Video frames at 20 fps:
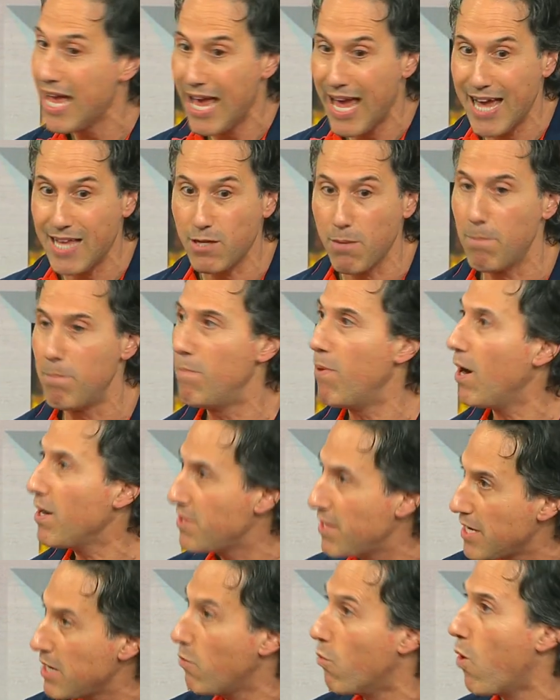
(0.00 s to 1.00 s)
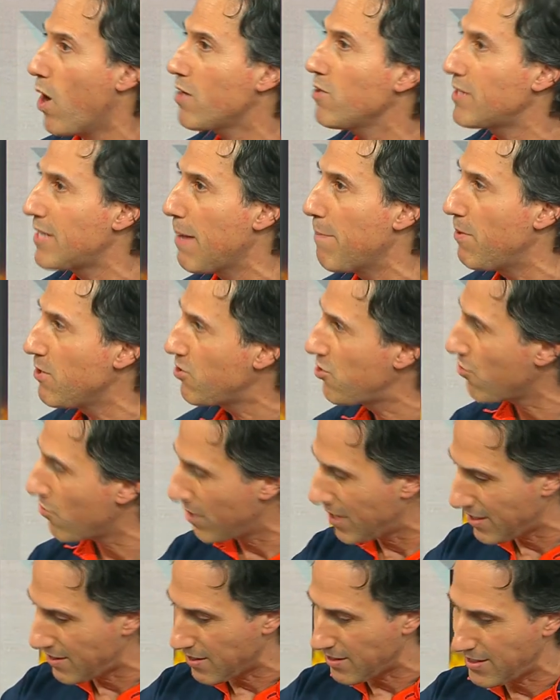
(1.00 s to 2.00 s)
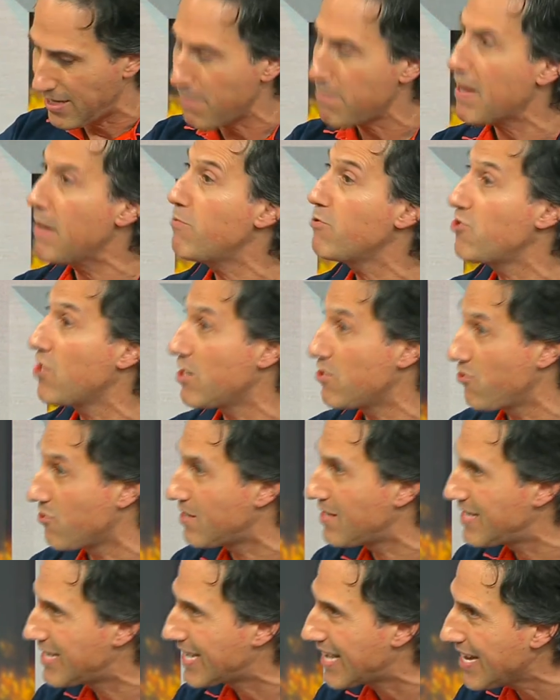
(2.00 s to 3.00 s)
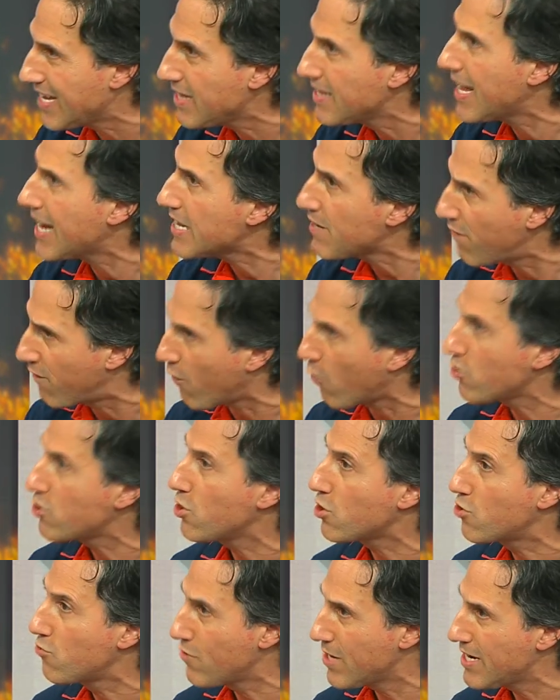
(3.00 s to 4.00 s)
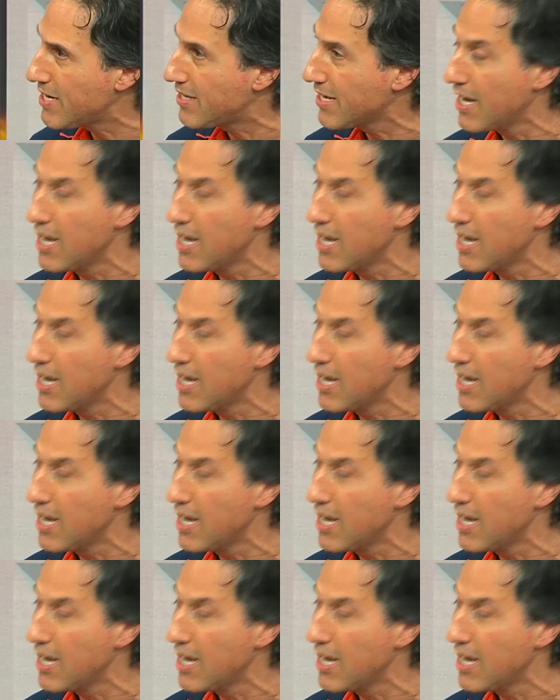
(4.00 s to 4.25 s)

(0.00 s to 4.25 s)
and the, the water temperature is the same temperature as your skin, wow. 94 degrees.